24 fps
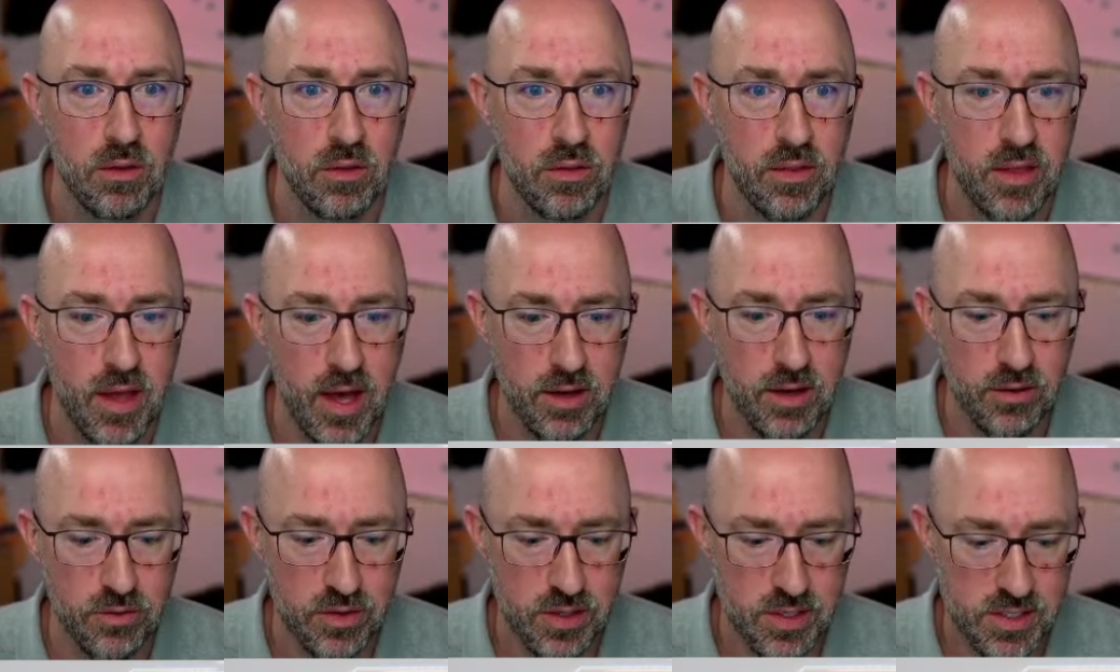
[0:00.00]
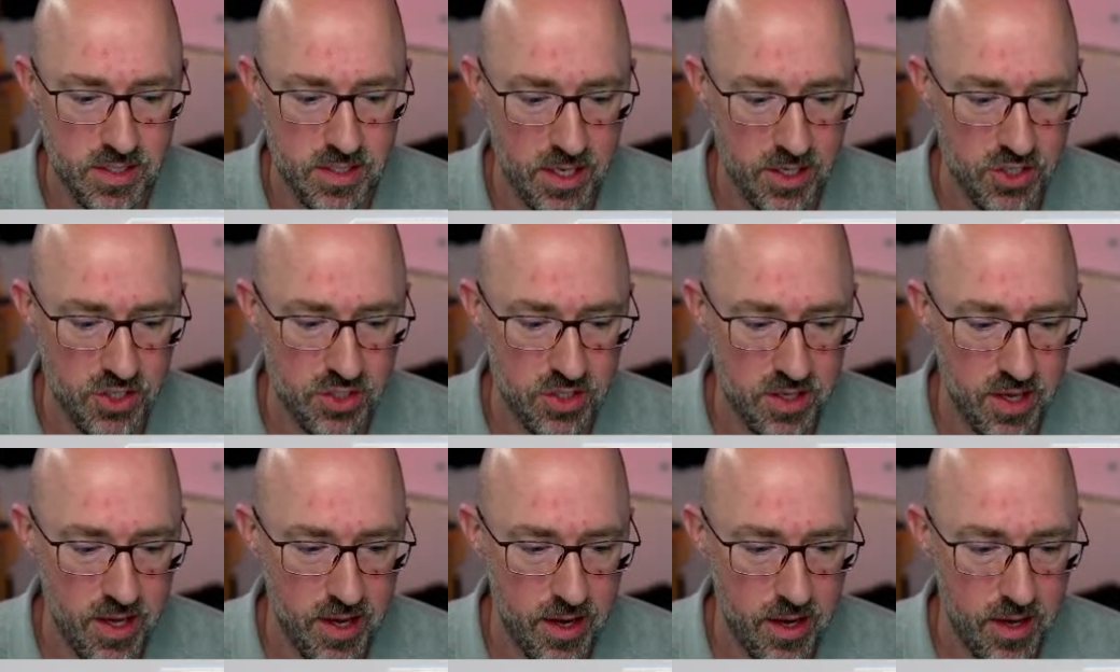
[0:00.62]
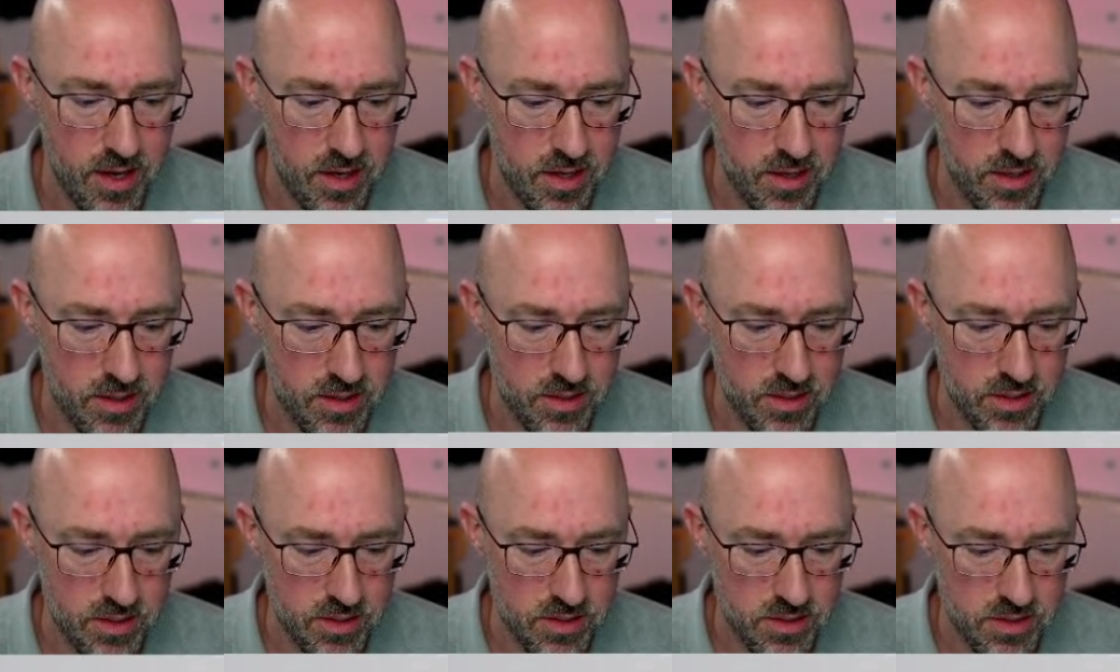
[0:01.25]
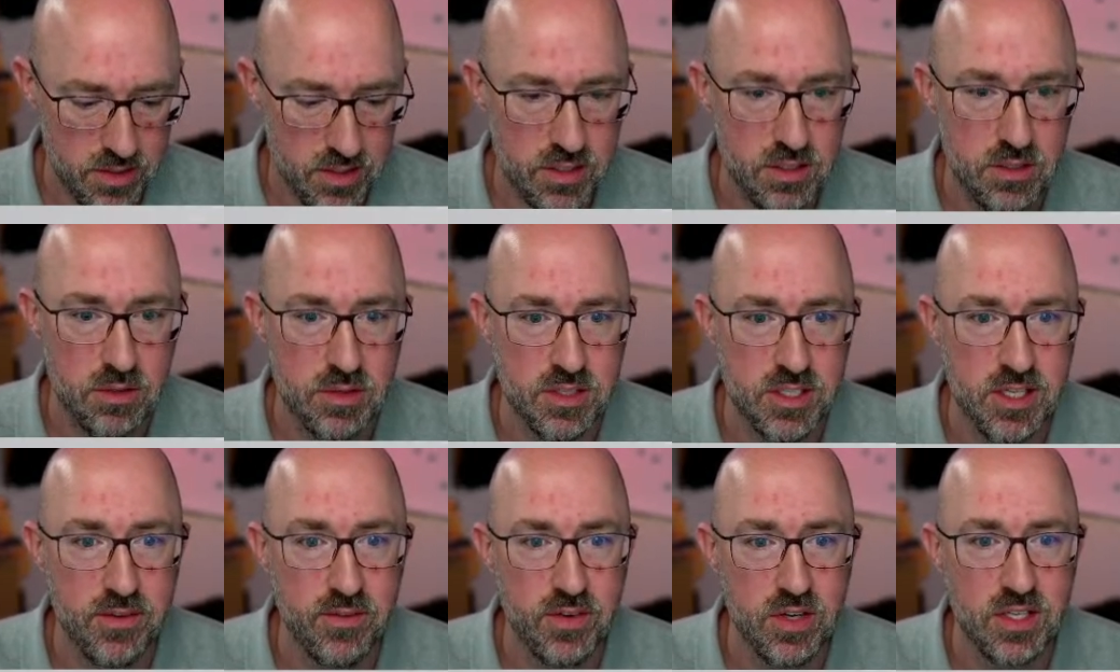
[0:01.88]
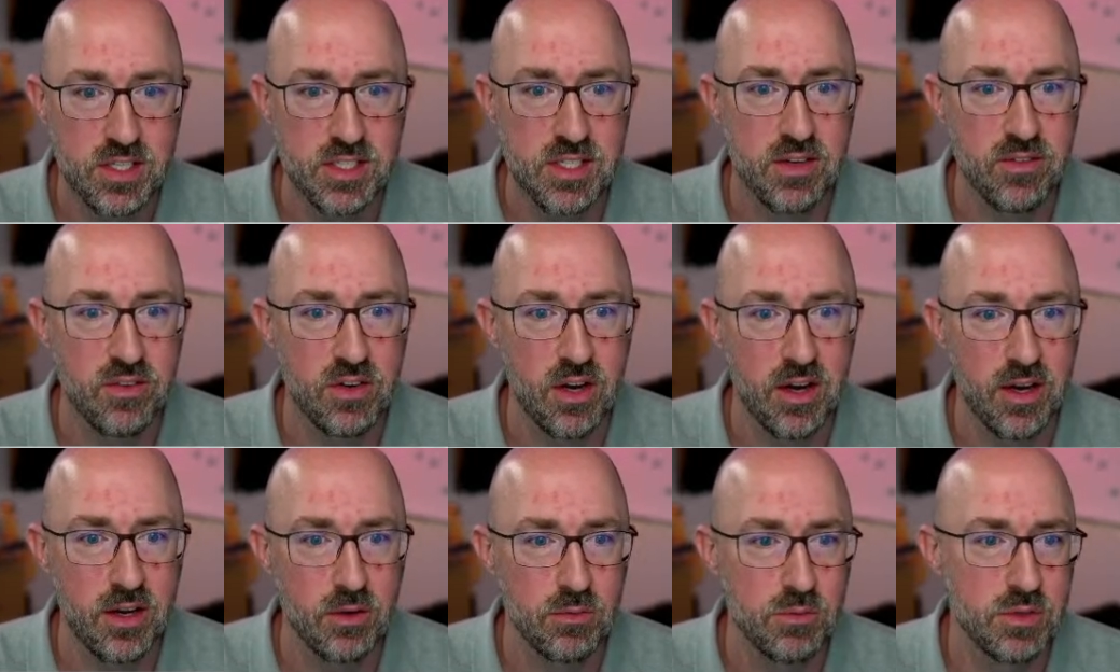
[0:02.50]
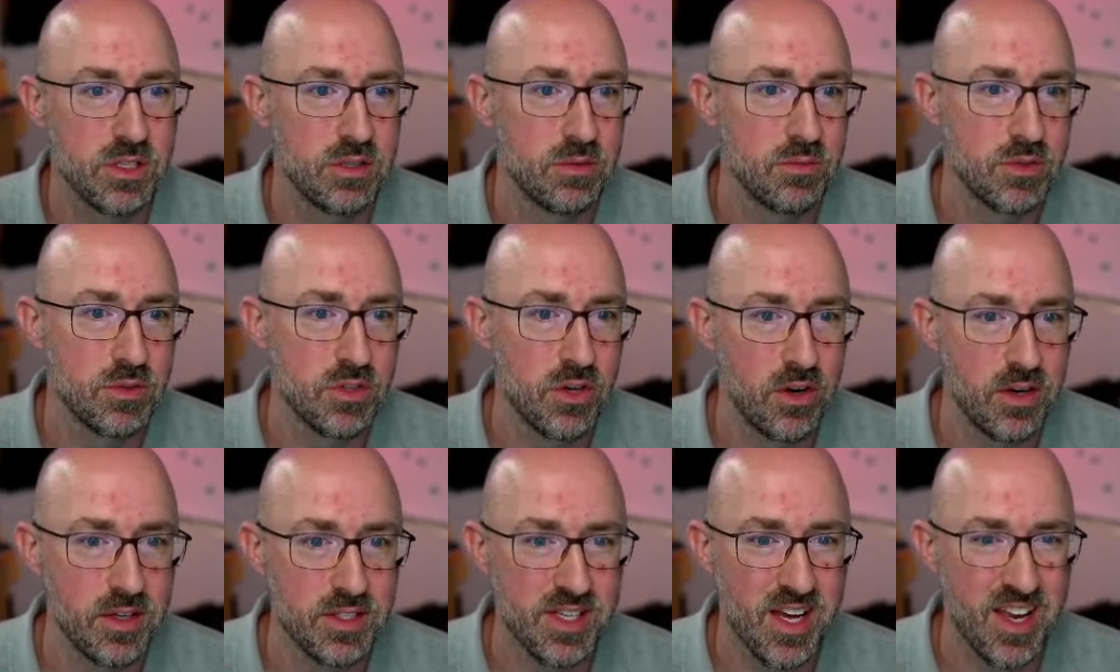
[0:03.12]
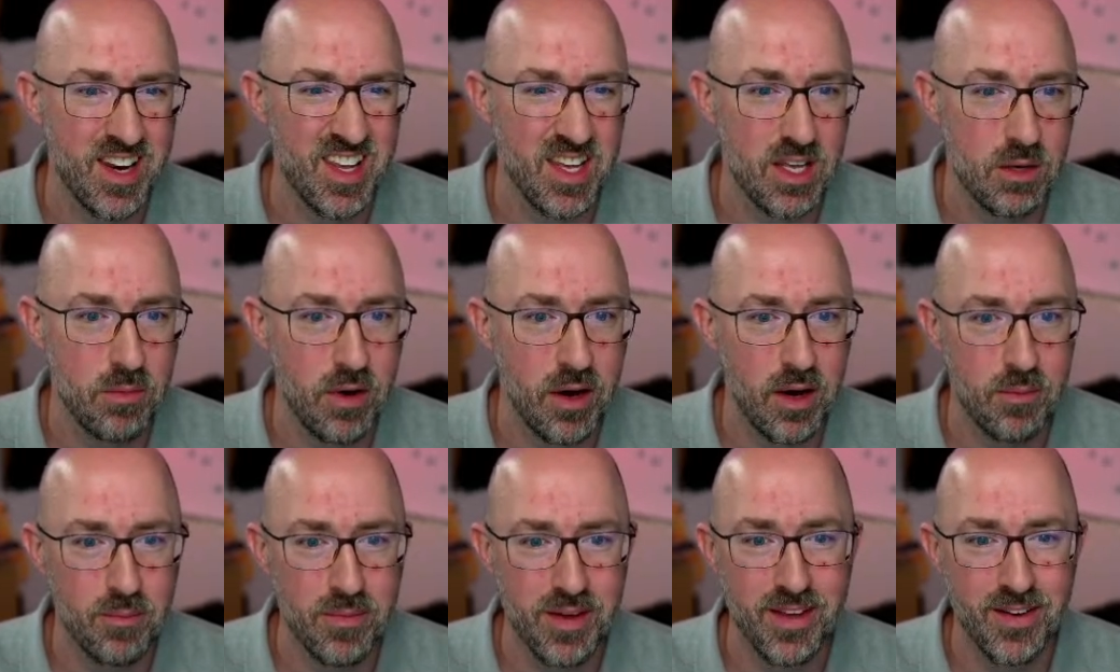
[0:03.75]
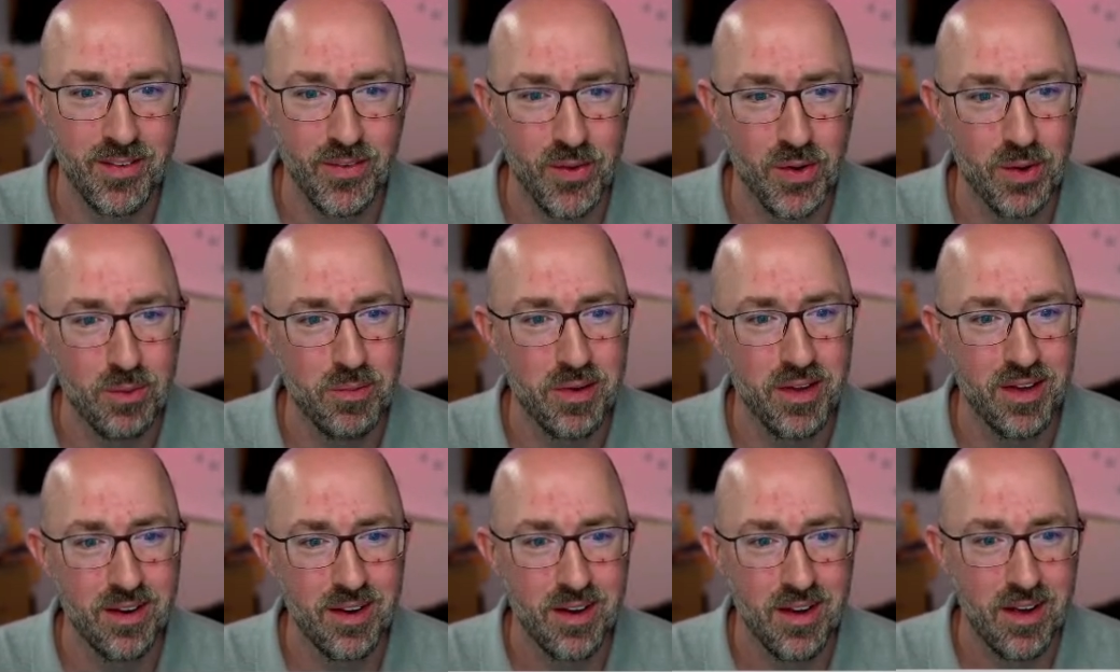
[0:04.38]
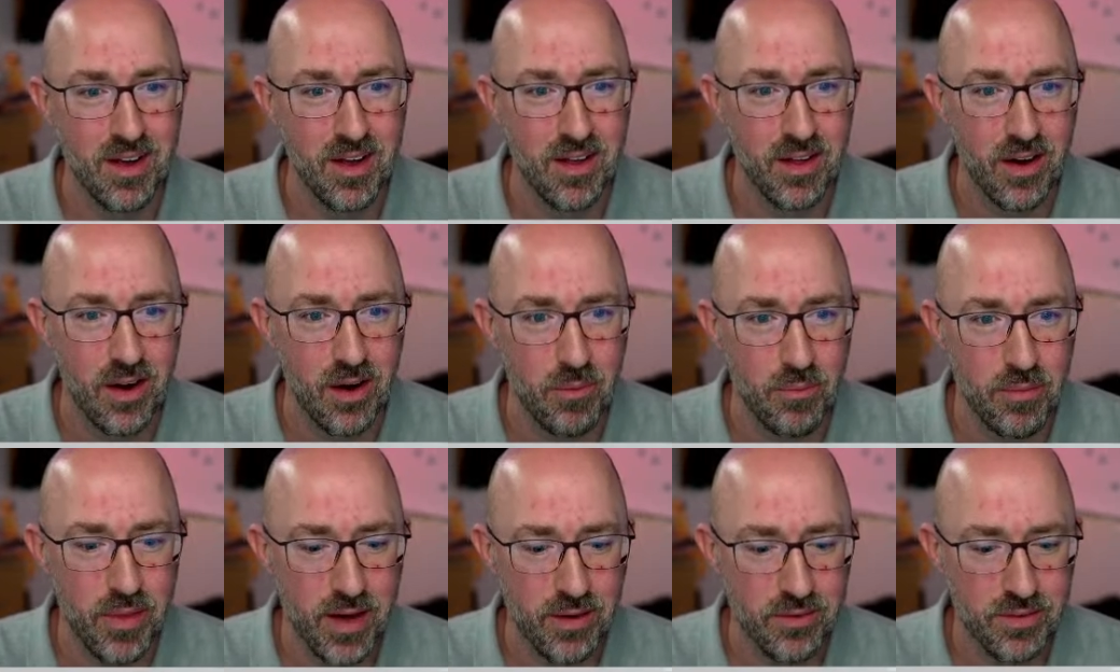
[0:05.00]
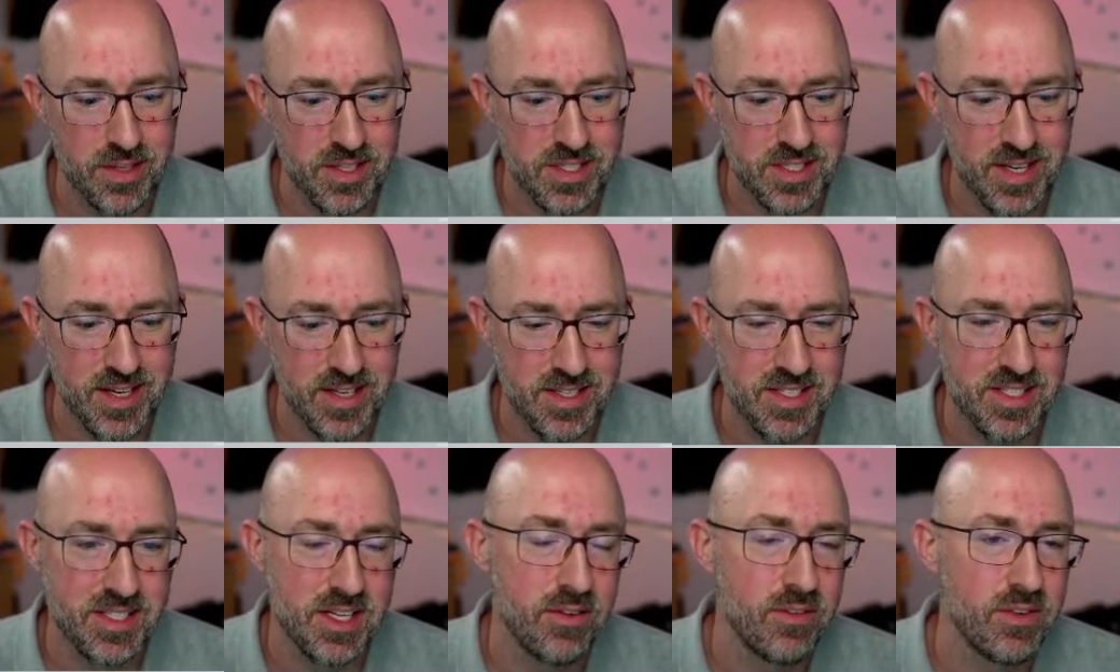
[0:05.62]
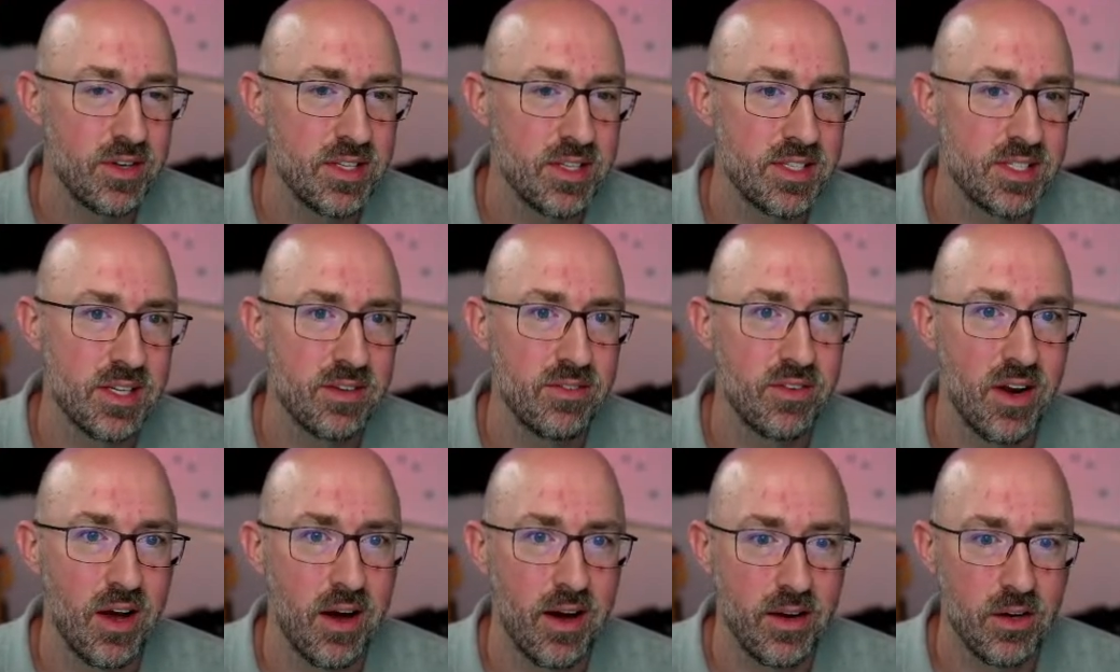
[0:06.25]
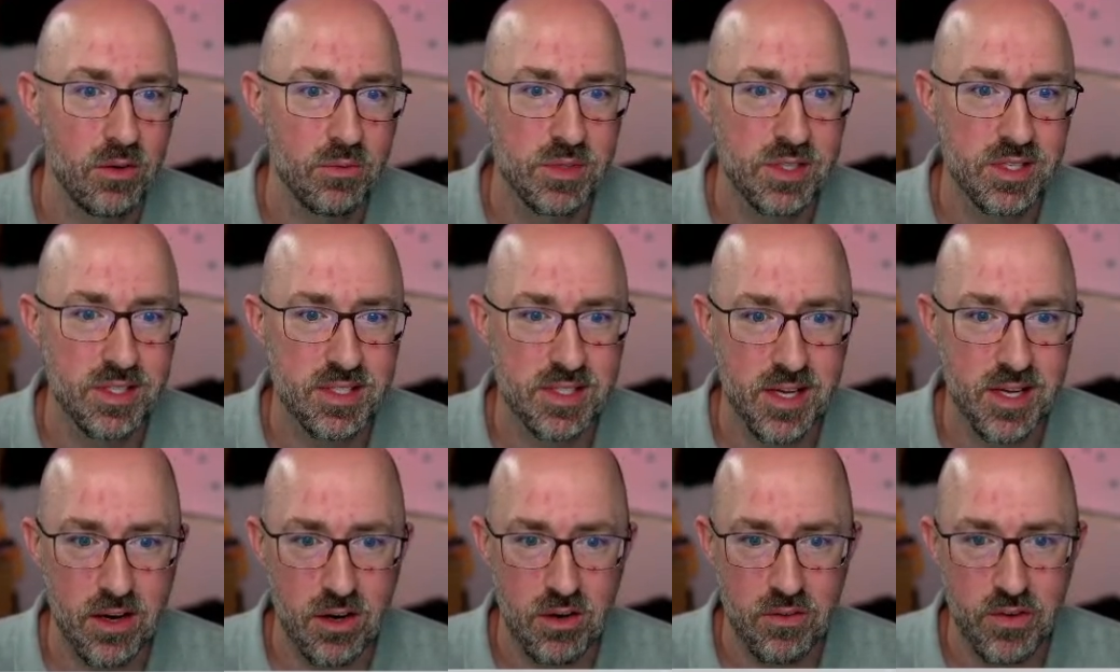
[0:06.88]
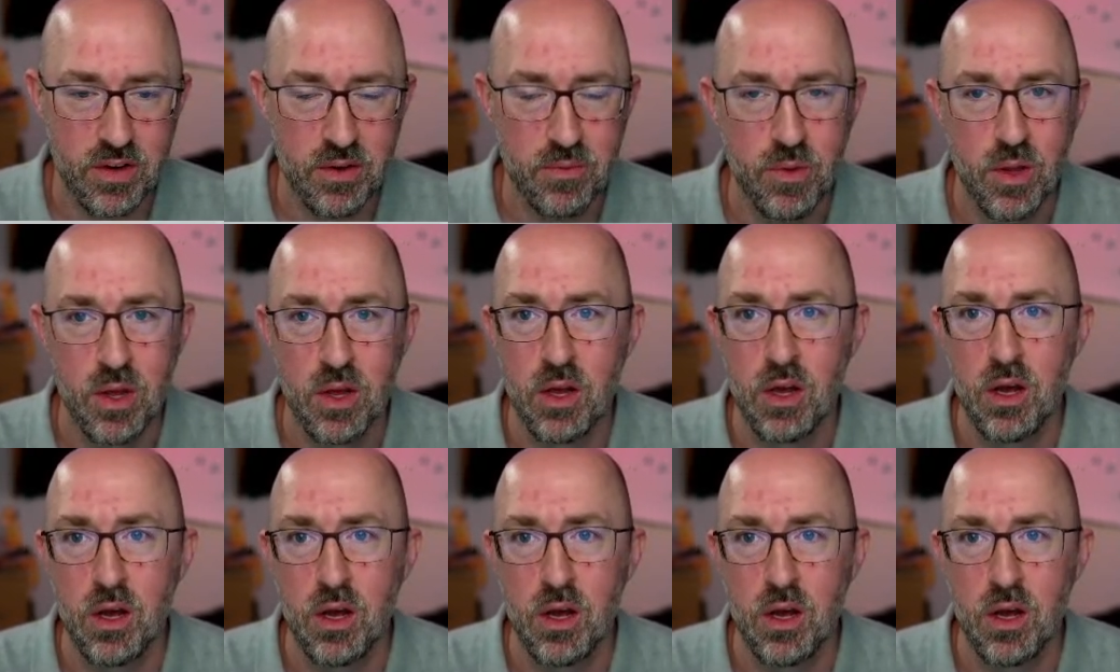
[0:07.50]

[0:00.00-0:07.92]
That list actually has 77 items. Sorry, it's kind of hidden behind me a little bit. That list has 77 items inside of it.